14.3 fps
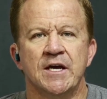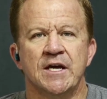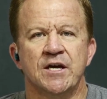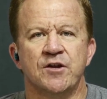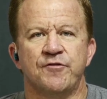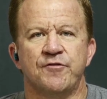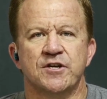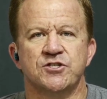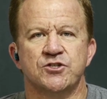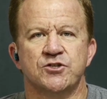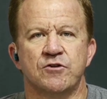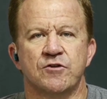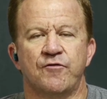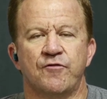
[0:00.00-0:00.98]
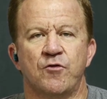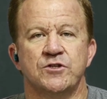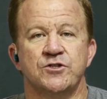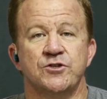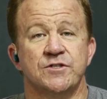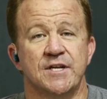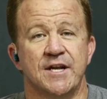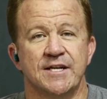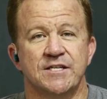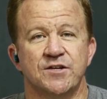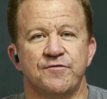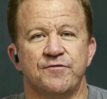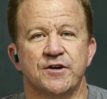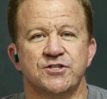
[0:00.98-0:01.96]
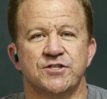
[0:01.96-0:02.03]
In fixtures to look forward to, selected
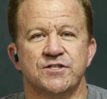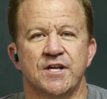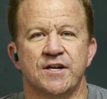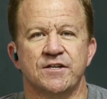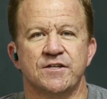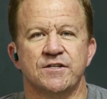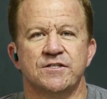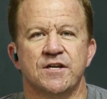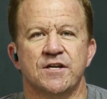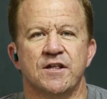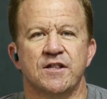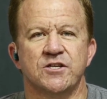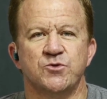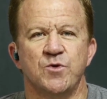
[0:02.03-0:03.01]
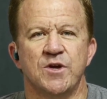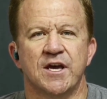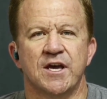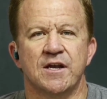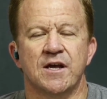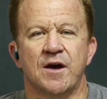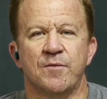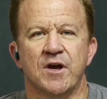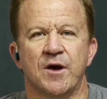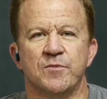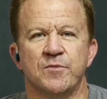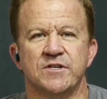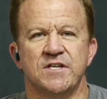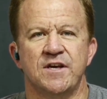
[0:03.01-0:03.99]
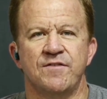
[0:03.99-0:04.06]
fixtures that is this weekend. Coming up
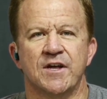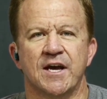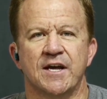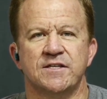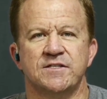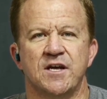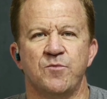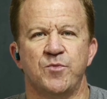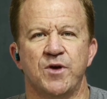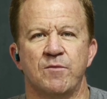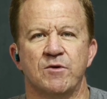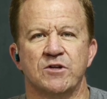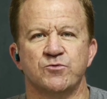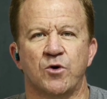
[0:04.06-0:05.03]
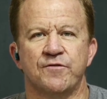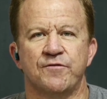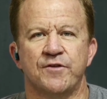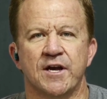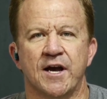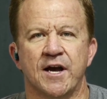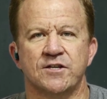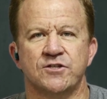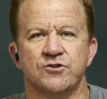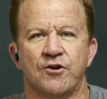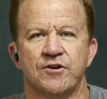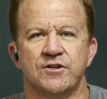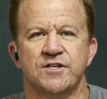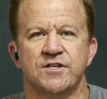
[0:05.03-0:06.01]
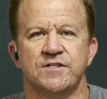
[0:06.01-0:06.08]
this evening at 10 p.m, it's Watford against
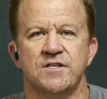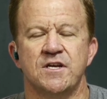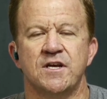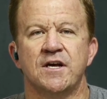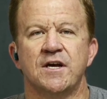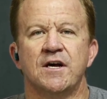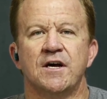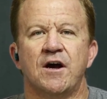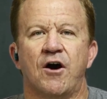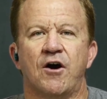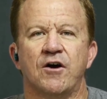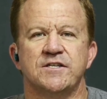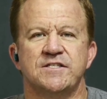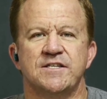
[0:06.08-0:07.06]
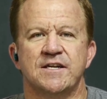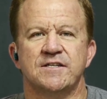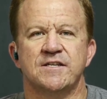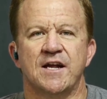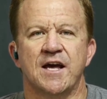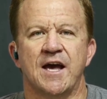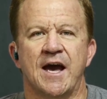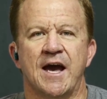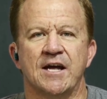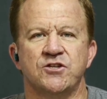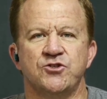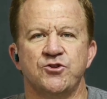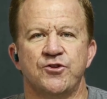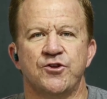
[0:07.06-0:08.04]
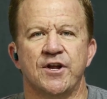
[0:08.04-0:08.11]
Norwich City. On Saturday at
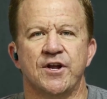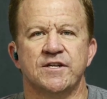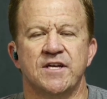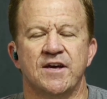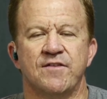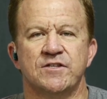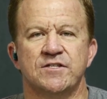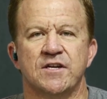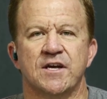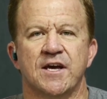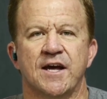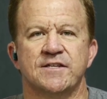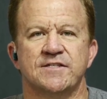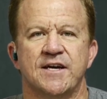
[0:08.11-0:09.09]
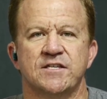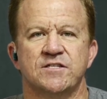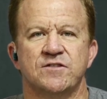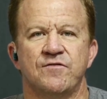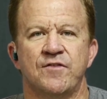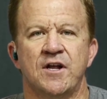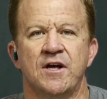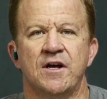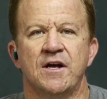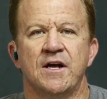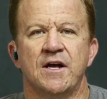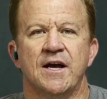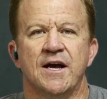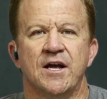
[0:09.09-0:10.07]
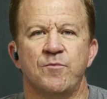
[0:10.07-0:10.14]
2:30, it's Everton against Aston Villa.
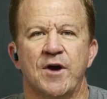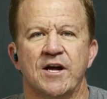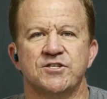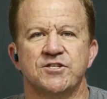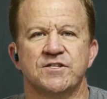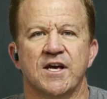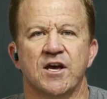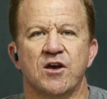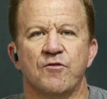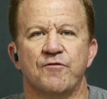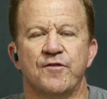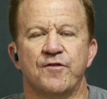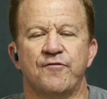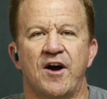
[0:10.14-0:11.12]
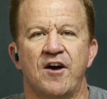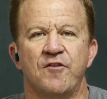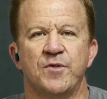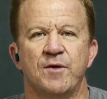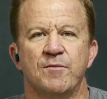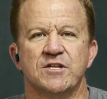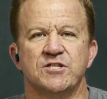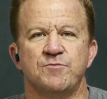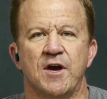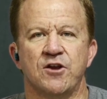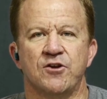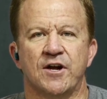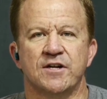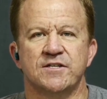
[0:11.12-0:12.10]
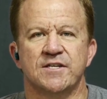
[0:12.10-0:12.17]
And matches kicking off at 5 p.m, it's Man
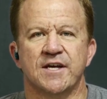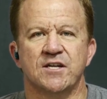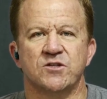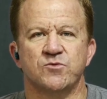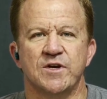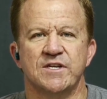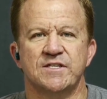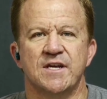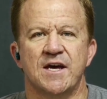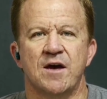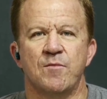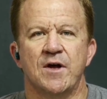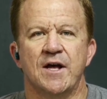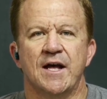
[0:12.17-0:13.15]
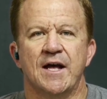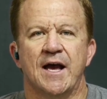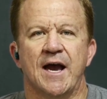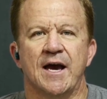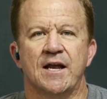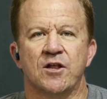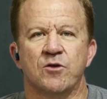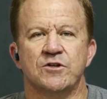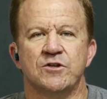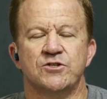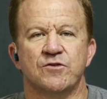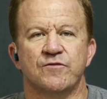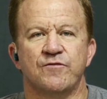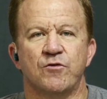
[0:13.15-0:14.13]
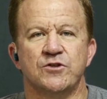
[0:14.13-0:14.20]
United against West Ham. And another one to
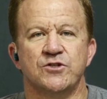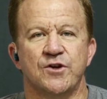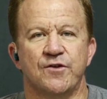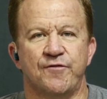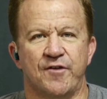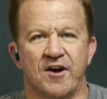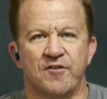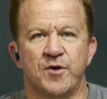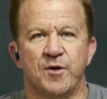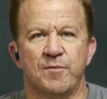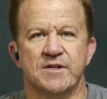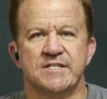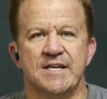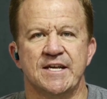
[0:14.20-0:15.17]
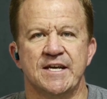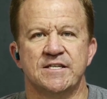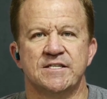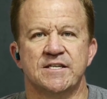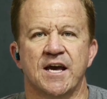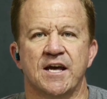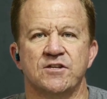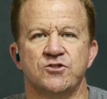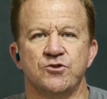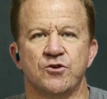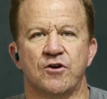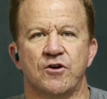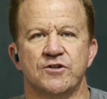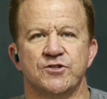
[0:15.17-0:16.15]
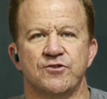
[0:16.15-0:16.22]
look forward to at 5 p.m, it's Leeds against
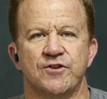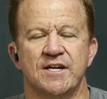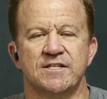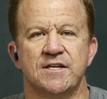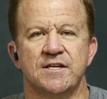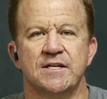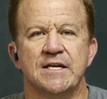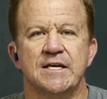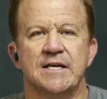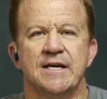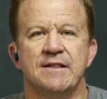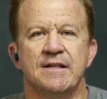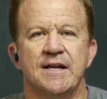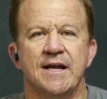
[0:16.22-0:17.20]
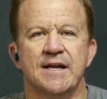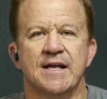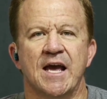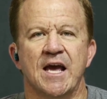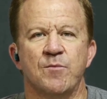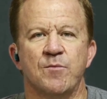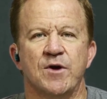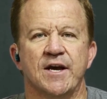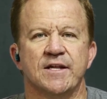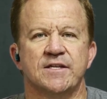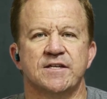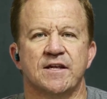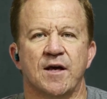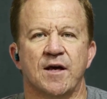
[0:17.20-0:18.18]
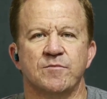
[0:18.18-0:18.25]
Newcastle United. In the late game, it's
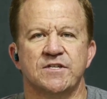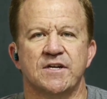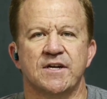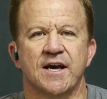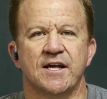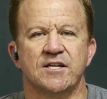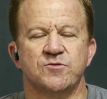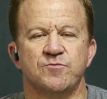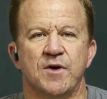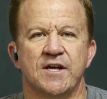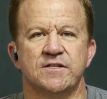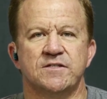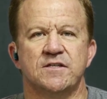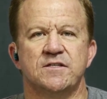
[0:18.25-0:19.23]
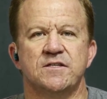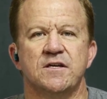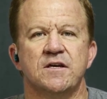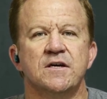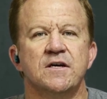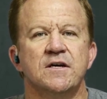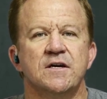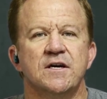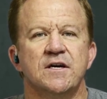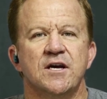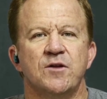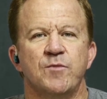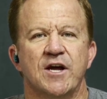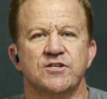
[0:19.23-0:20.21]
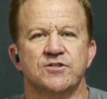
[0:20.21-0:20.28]
Southampton against Man City.
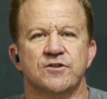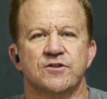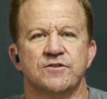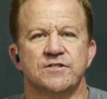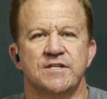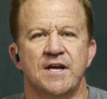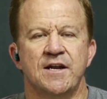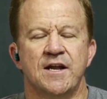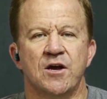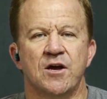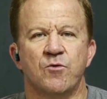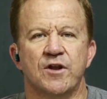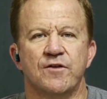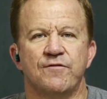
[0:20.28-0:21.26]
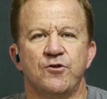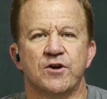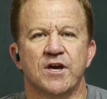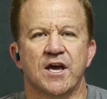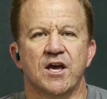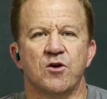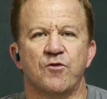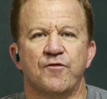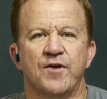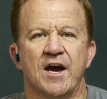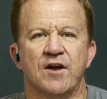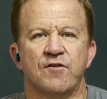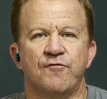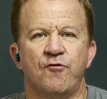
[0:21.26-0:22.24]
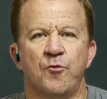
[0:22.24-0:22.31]
In matches on Sunday, quite a few kicking off
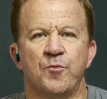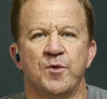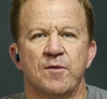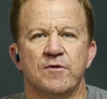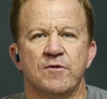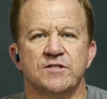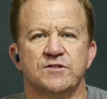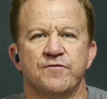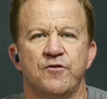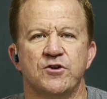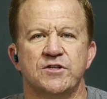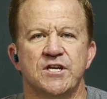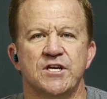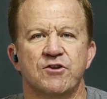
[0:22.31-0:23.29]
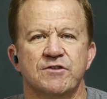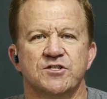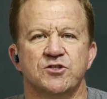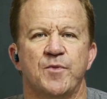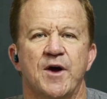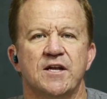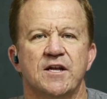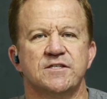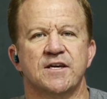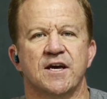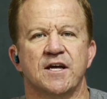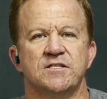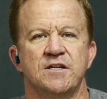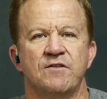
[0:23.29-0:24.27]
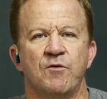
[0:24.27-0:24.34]
at 4 p.m, it's firstly Crystal Palace
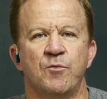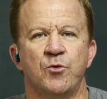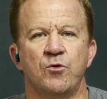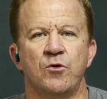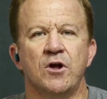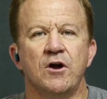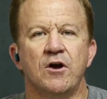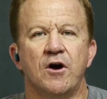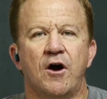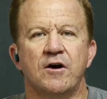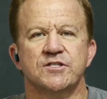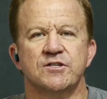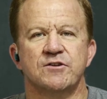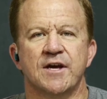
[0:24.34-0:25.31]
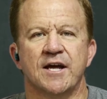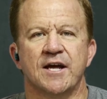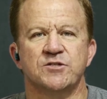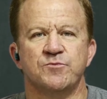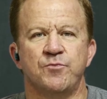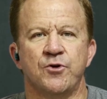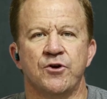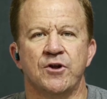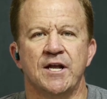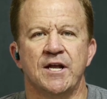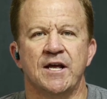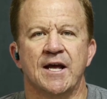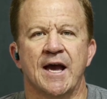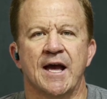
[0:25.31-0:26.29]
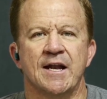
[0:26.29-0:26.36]
against Liverpool, Arsenal against Burnley,
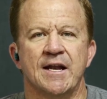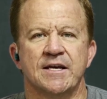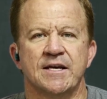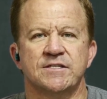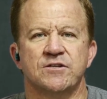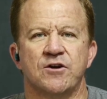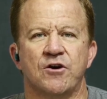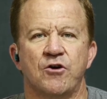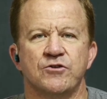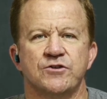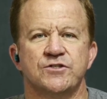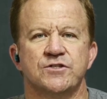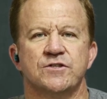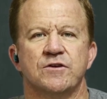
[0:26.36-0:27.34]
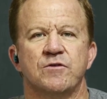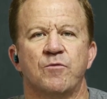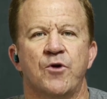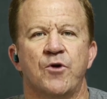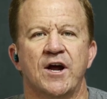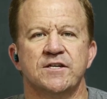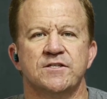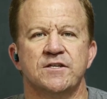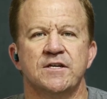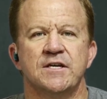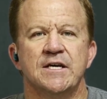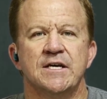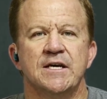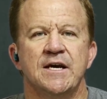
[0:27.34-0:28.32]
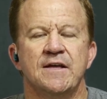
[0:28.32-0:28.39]
and Leicester host Brighton.
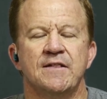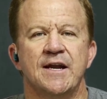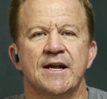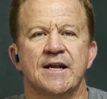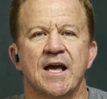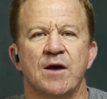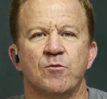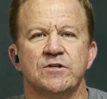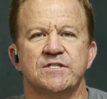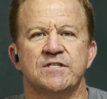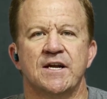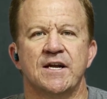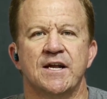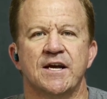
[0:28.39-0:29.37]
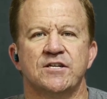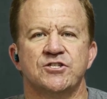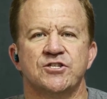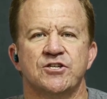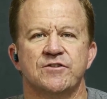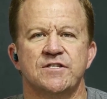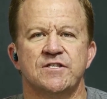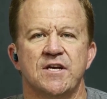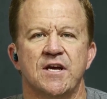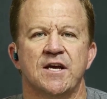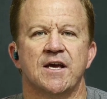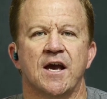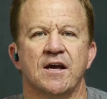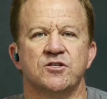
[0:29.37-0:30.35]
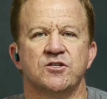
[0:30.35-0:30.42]
In the late game on Sunday, it's Chelsea
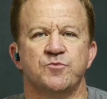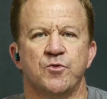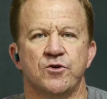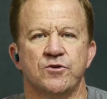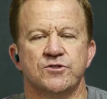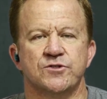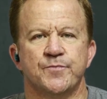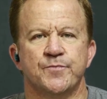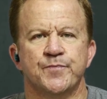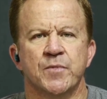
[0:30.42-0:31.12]
against Spurs.